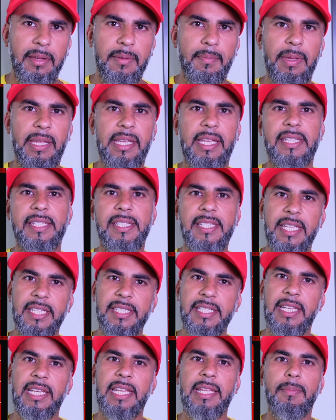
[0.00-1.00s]
be
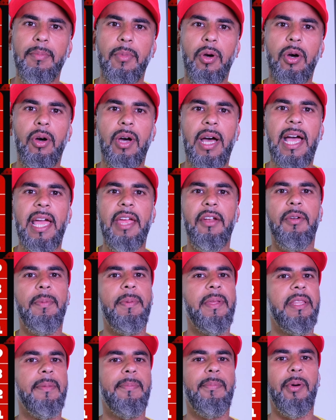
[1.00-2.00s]
consistently more higher
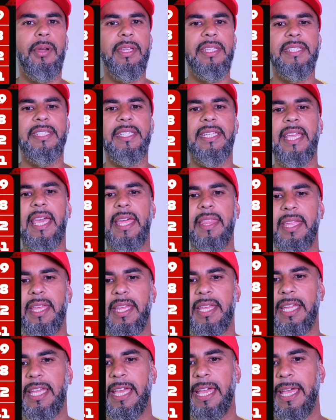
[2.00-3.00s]
up in the points together,